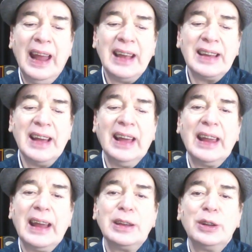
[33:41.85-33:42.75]
And
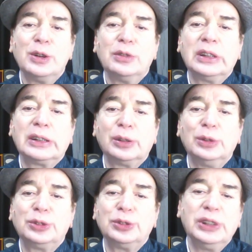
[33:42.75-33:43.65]
I hand you over
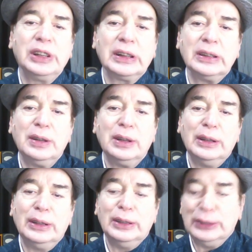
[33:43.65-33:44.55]
to Sunita
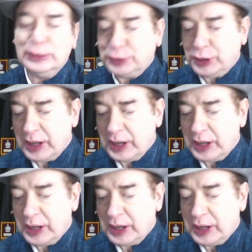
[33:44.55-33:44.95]
for